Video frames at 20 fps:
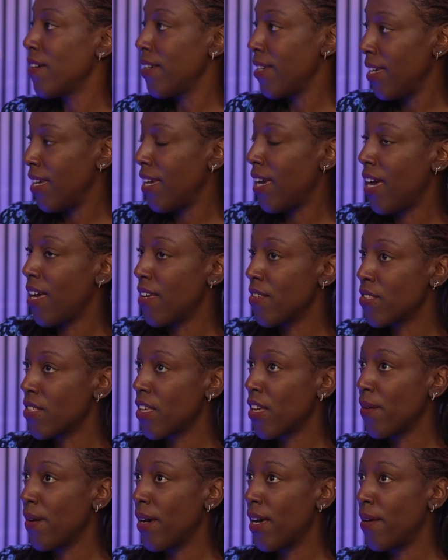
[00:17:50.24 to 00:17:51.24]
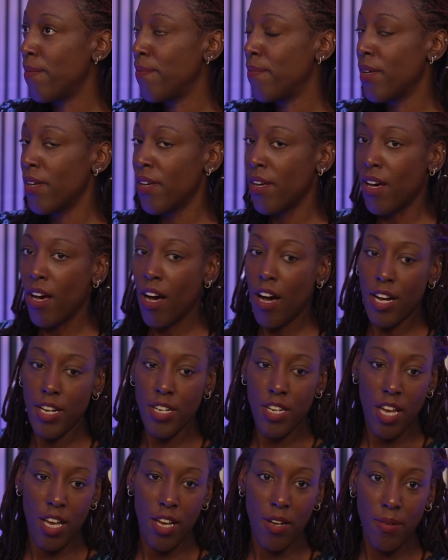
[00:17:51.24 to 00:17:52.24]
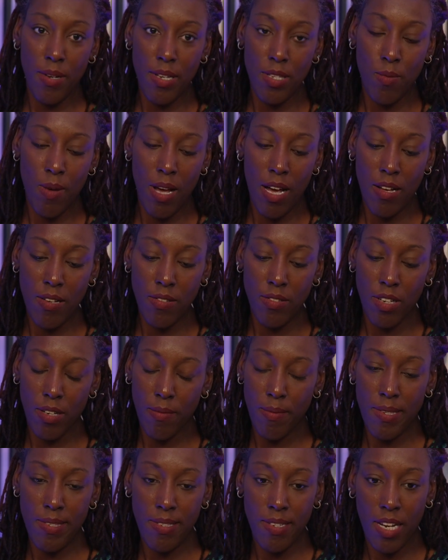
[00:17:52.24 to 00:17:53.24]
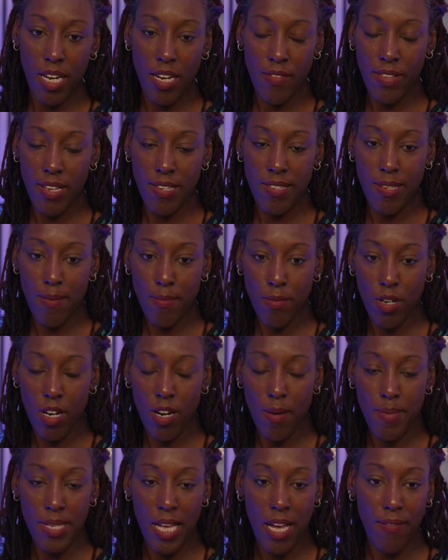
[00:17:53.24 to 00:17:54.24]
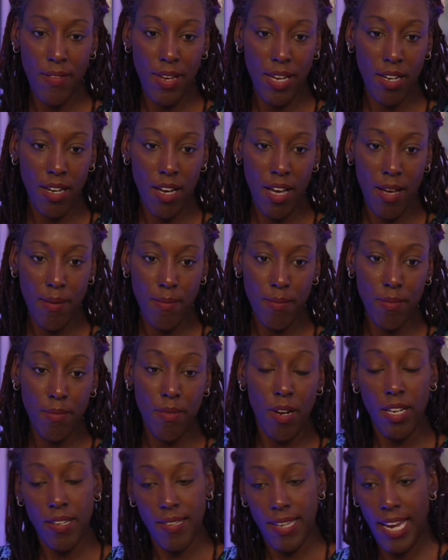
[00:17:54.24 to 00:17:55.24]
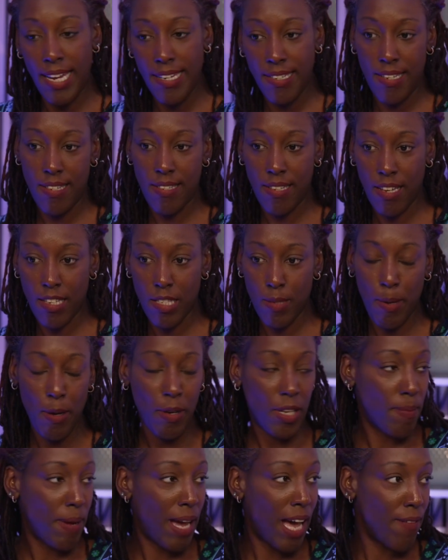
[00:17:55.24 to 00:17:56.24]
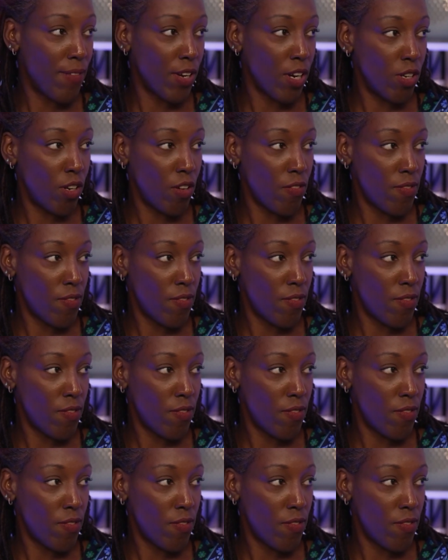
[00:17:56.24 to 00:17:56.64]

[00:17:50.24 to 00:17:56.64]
Yeah, so I know as well, don't we, Steve, that sometimes having, like Katie's spoken about, having a lot of